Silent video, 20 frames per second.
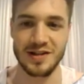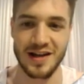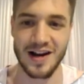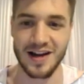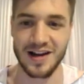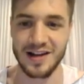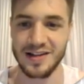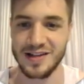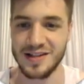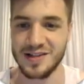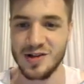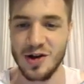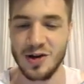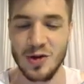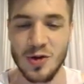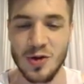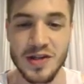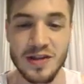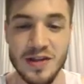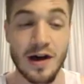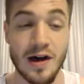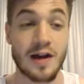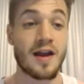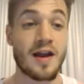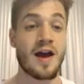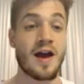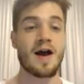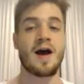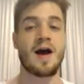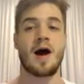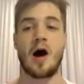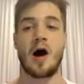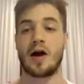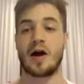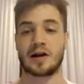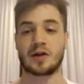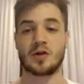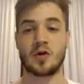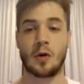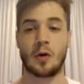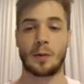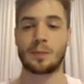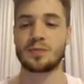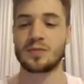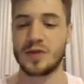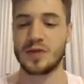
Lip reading: I can start using that. All right, cool.